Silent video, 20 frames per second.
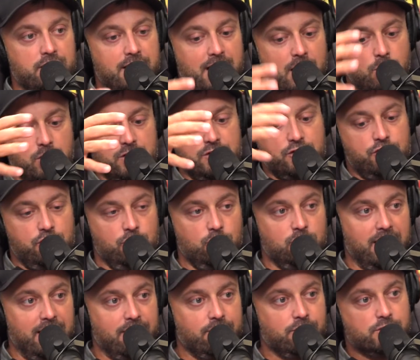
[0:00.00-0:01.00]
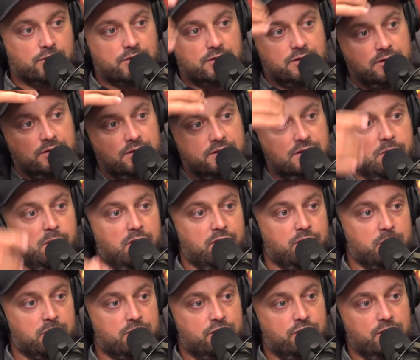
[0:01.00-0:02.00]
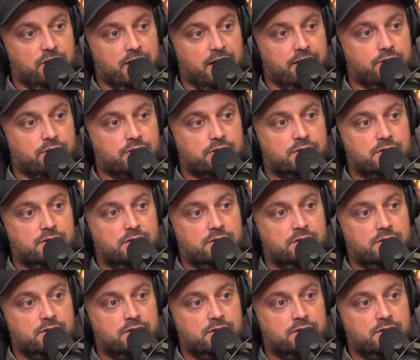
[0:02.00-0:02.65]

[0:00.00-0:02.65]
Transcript: now, where it's 2 levels. Some of them are 2 levels.